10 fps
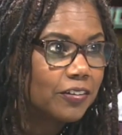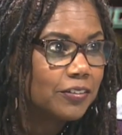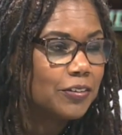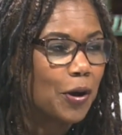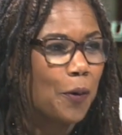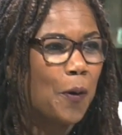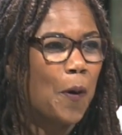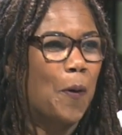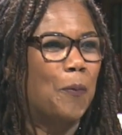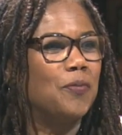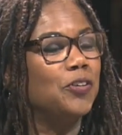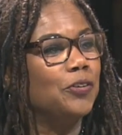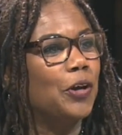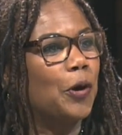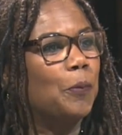Exactly. You know, you
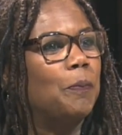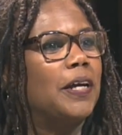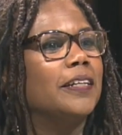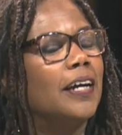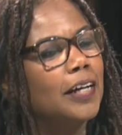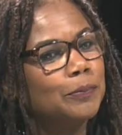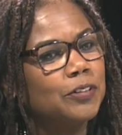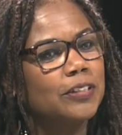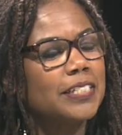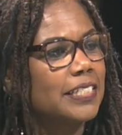know but um, you're